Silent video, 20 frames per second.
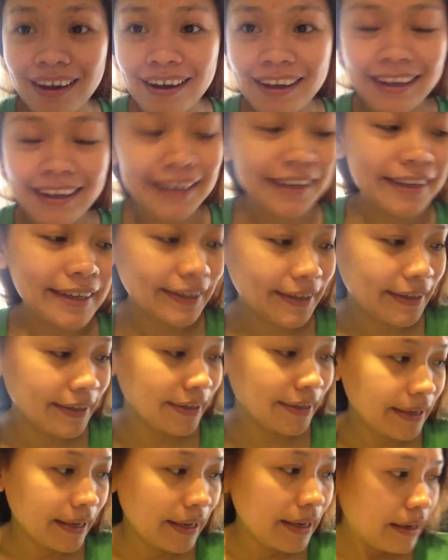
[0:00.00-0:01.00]
Hi!
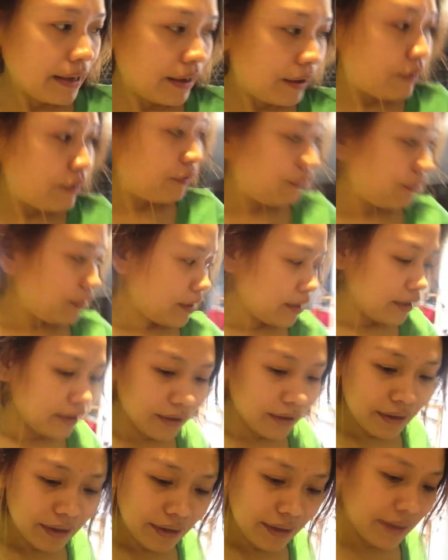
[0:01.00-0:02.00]

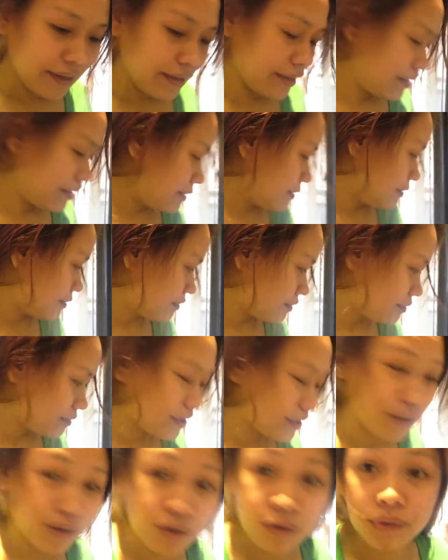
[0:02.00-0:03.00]
Finally,
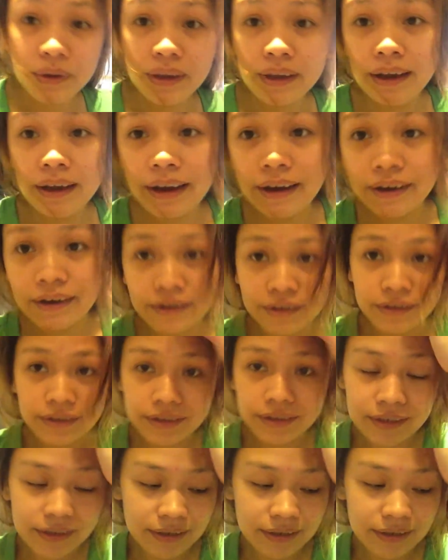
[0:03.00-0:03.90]
we're going out.